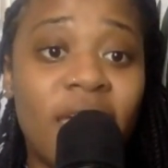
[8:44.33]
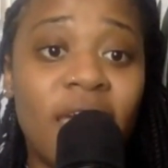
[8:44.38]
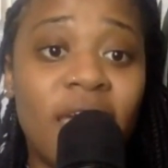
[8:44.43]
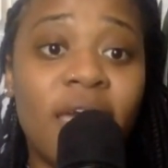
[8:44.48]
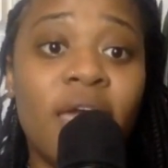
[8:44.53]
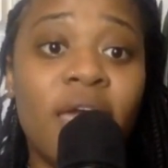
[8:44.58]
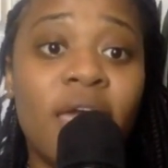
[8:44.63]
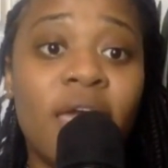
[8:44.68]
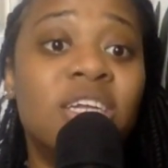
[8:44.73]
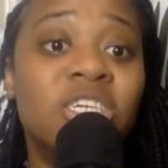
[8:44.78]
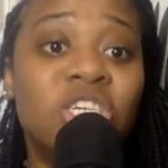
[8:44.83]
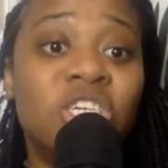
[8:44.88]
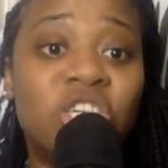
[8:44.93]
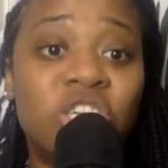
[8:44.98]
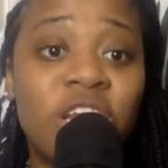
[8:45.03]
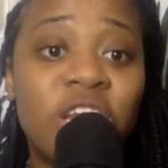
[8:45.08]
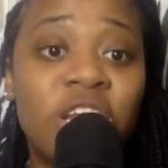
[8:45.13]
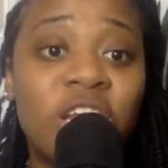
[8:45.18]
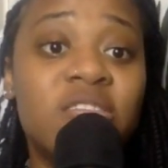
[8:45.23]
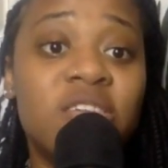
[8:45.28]
Like,
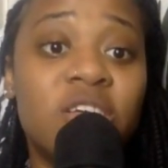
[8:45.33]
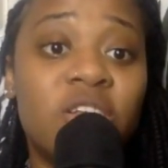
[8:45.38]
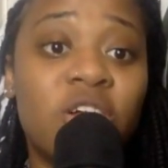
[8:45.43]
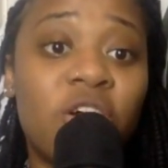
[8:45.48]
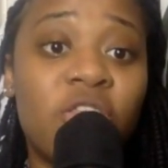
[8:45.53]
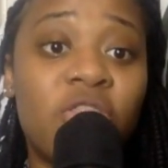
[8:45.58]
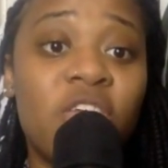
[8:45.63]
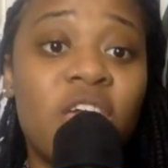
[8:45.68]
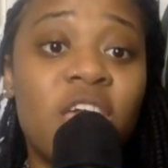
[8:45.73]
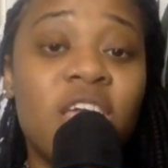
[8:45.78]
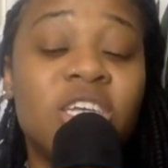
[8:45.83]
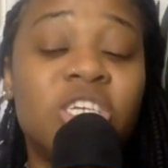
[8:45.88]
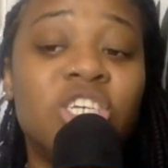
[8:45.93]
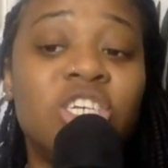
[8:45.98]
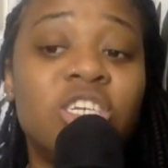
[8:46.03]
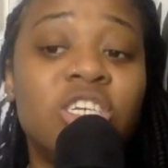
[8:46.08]
Jada did her thing.